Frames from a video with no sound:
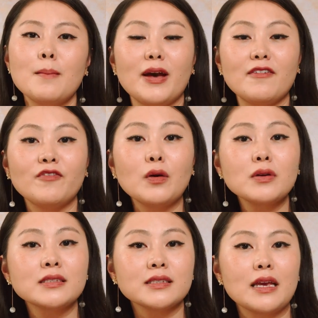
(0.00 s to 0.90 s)
by
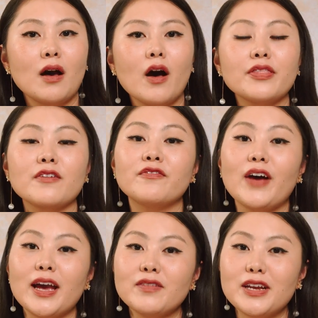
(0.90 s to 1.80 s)
focusing on the
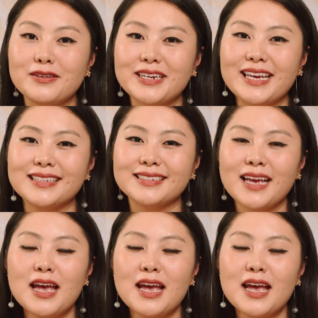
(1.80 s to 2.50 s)
five areas: